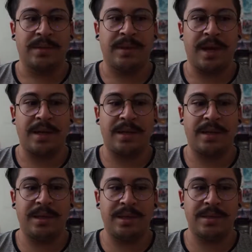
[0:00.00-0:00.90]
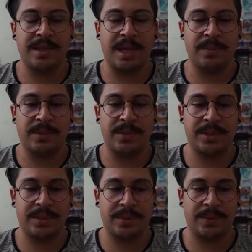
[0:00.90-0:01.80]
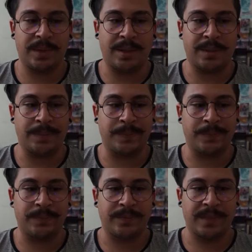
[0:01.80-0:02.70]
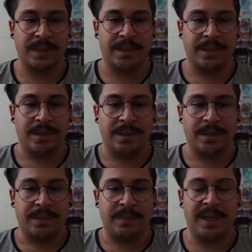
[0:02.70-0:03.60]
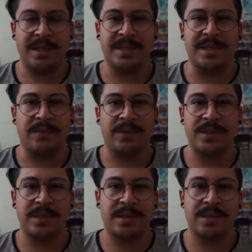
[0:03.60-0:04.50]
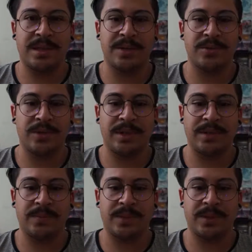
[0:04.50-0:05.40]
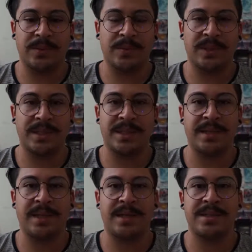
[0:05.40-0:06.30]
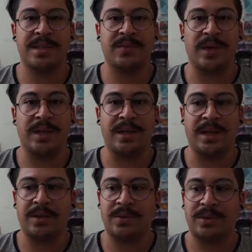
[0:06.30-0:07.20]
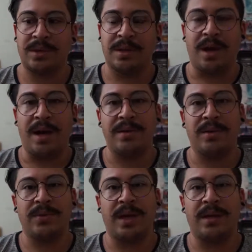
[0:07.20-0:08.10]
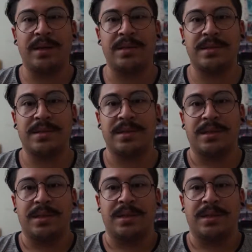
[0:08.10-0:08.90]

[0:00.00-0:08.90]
that he is able to make a difference in this country with the state that it's in right now. I know that it's